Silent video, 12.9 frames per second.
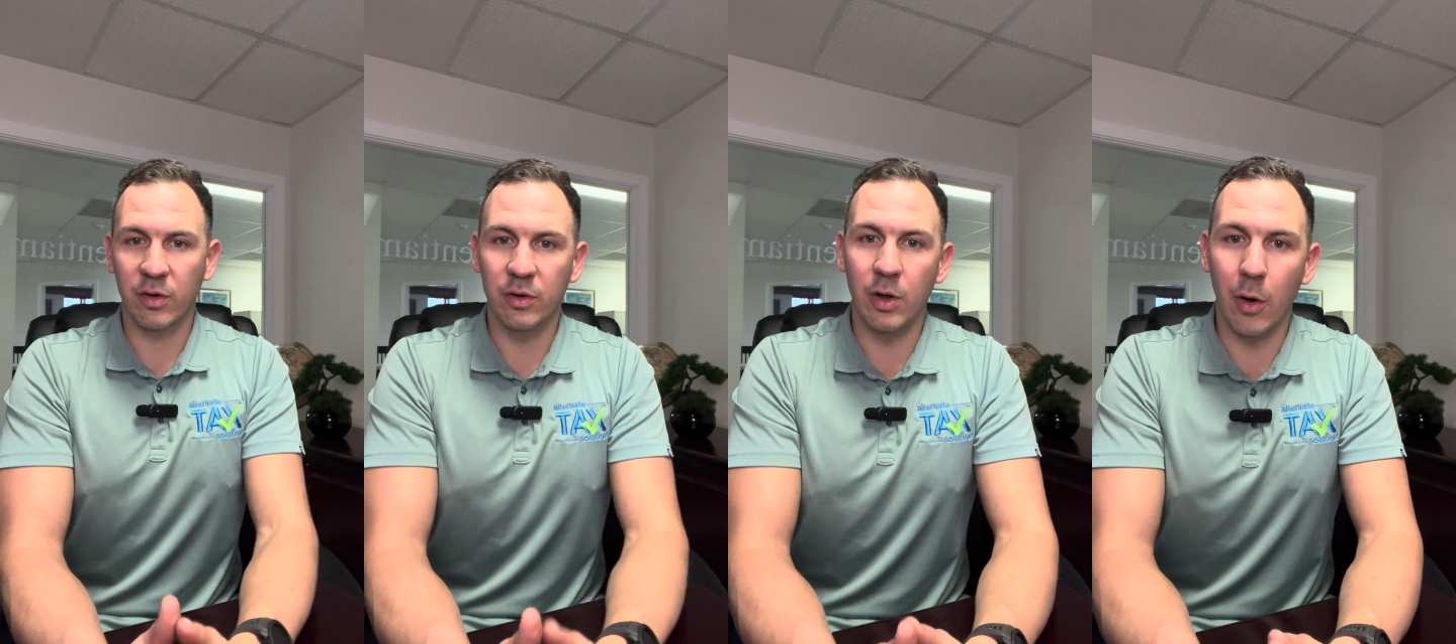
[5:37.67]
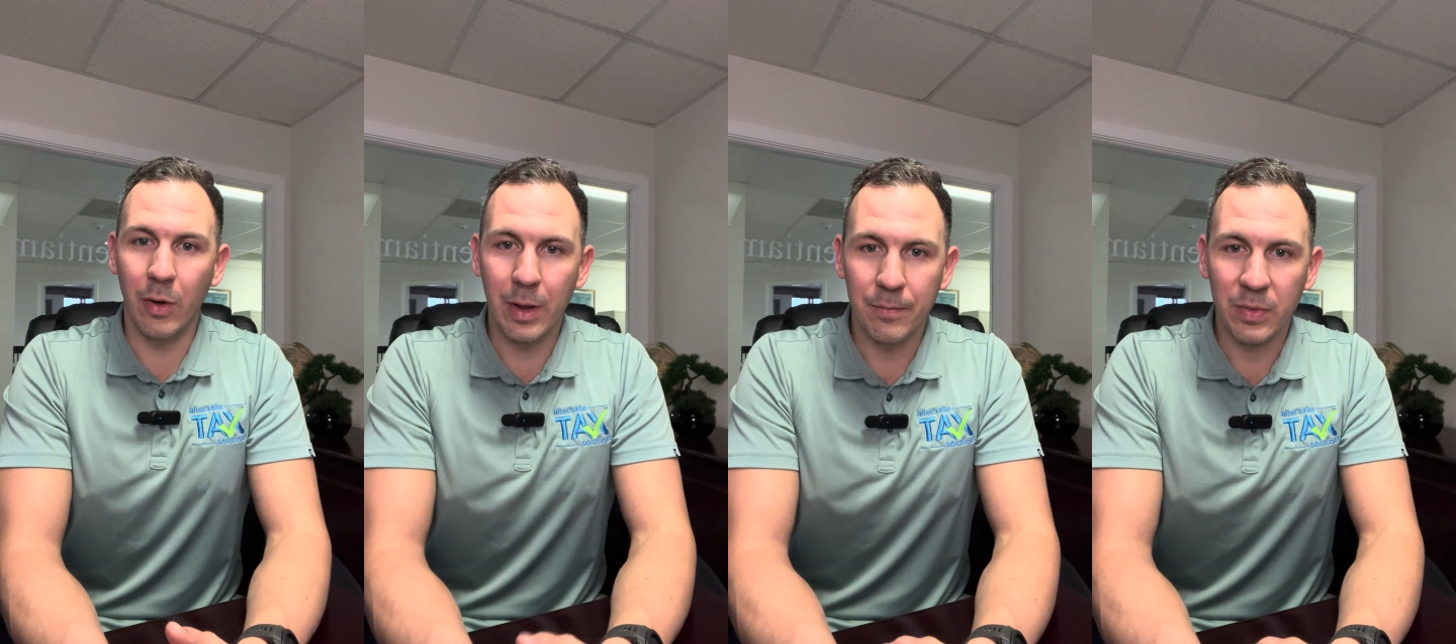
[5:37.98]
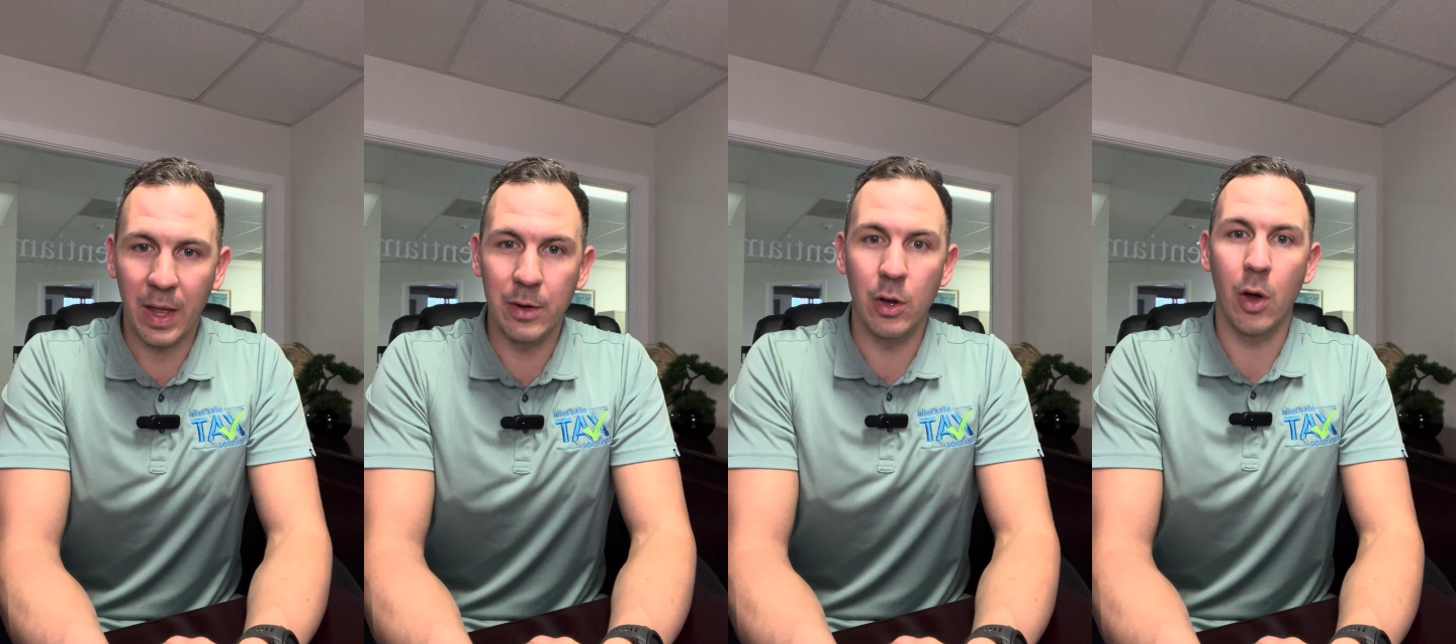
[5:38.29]
know it
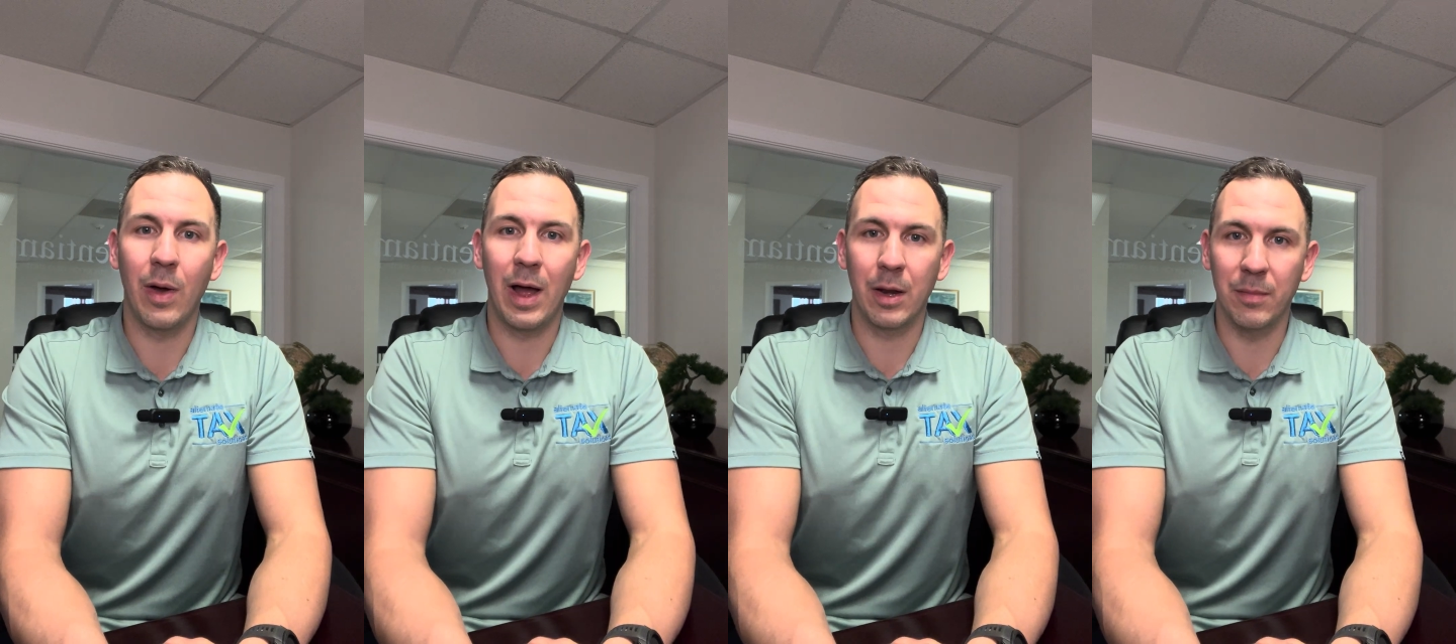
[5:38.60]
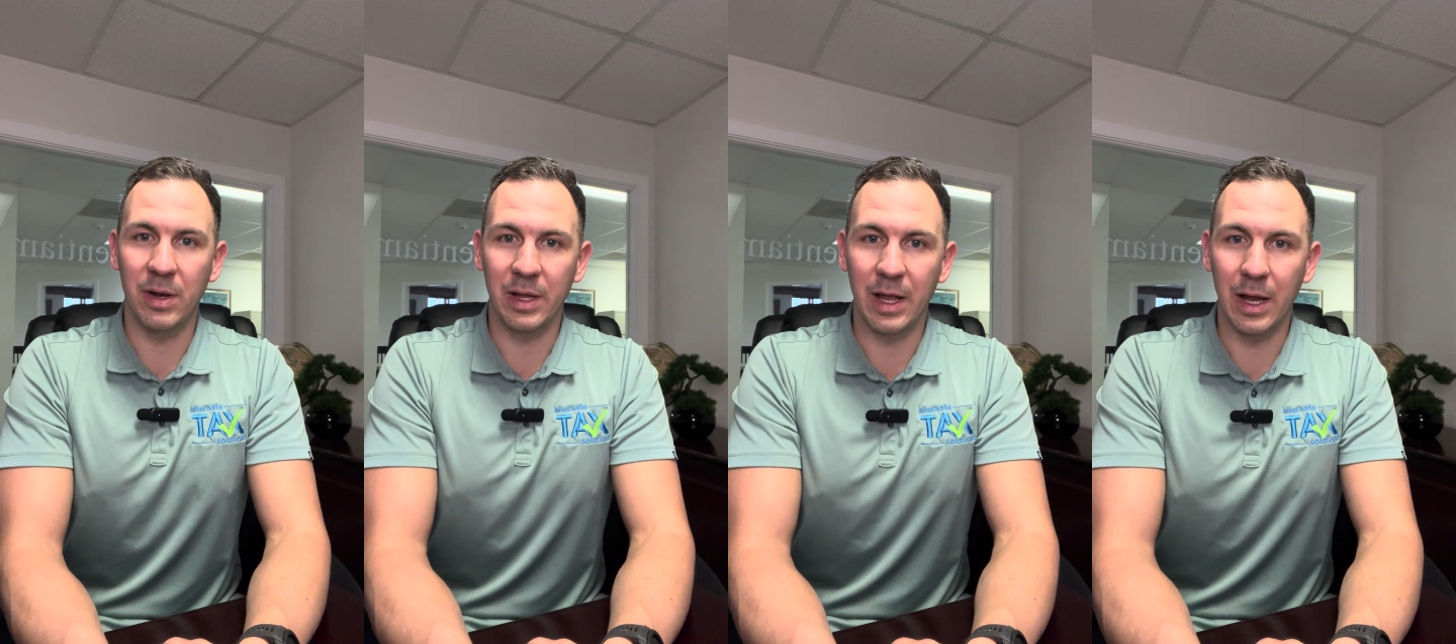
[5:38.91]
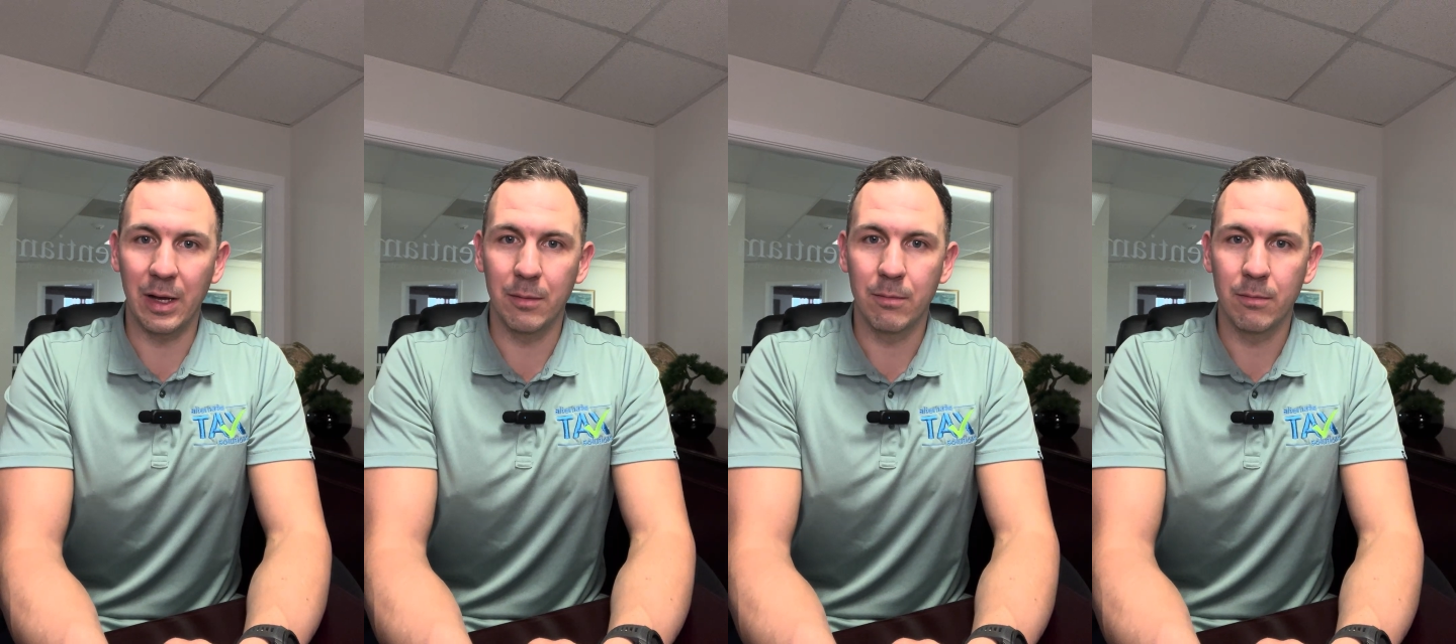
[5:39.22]
and know how to mitigate
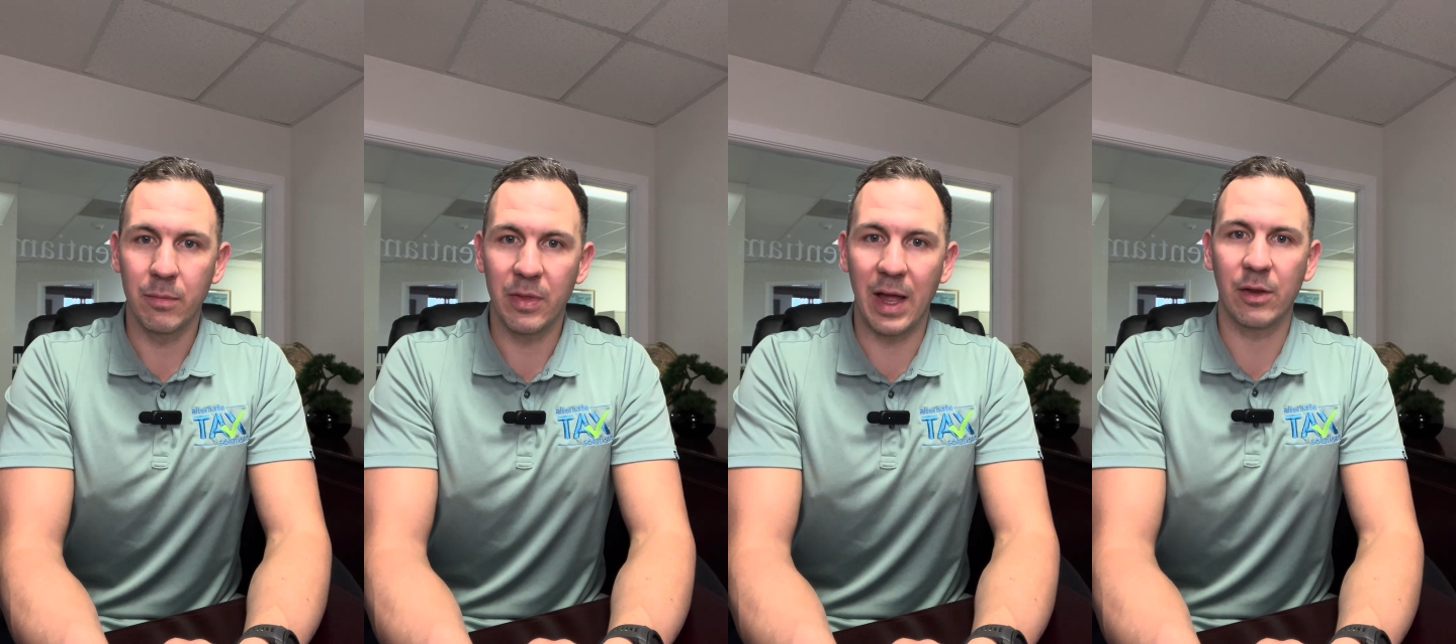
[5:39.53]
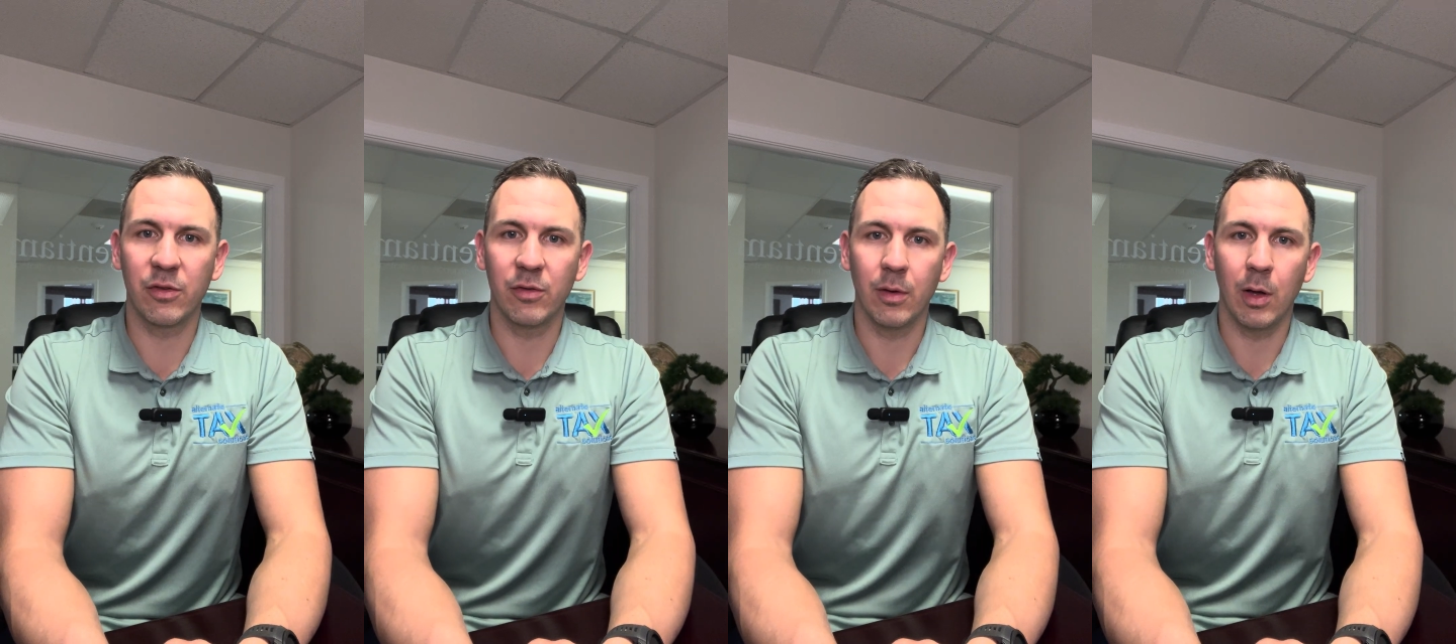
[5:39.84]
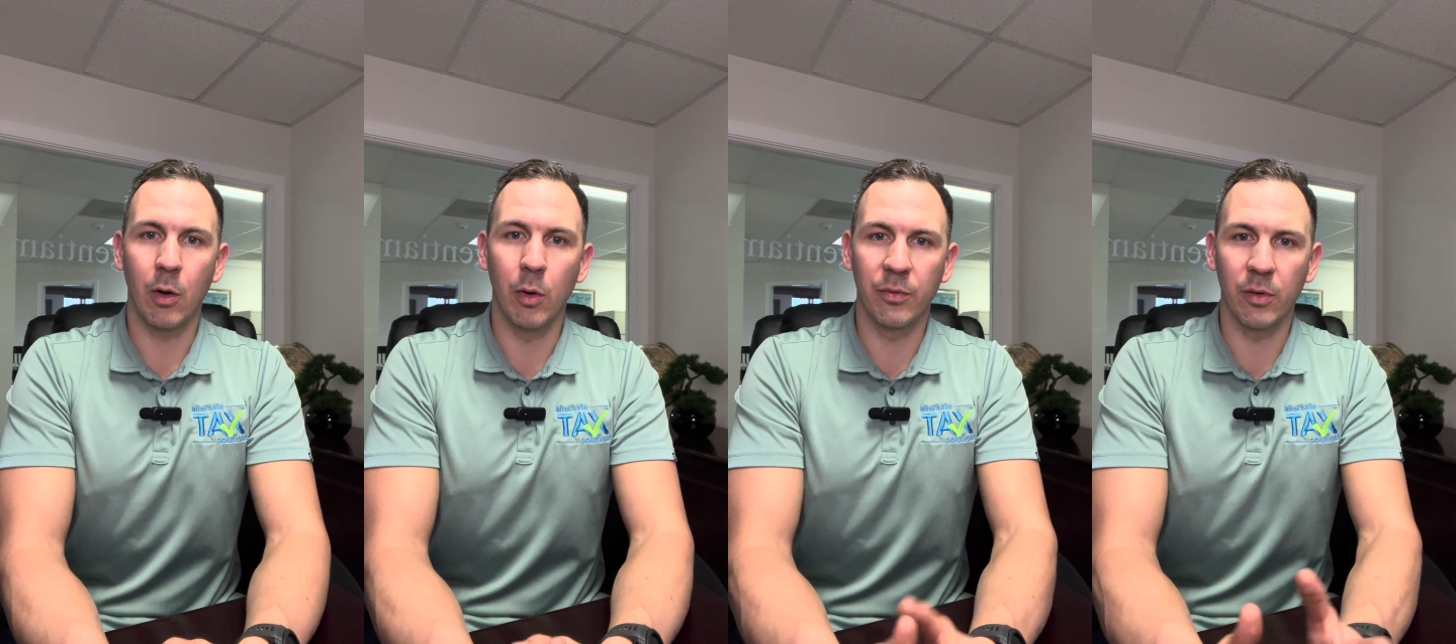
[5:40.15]
it. Thanks.
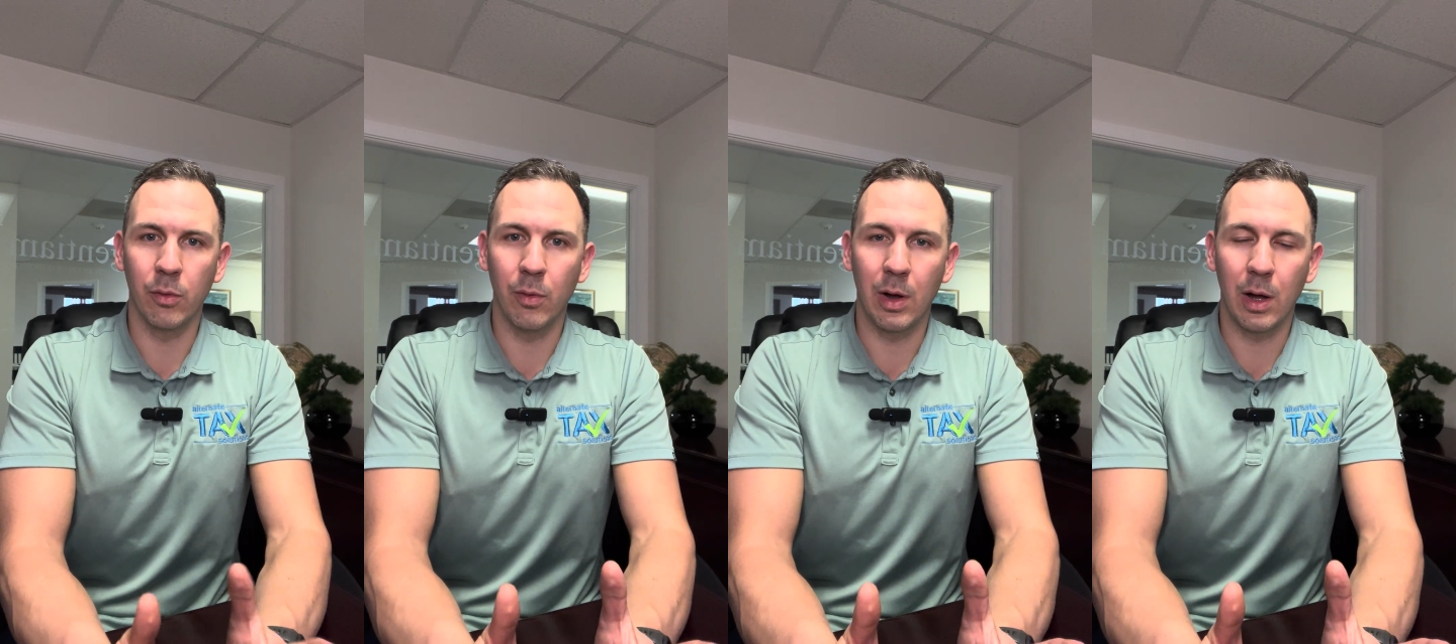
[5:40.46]
Hope to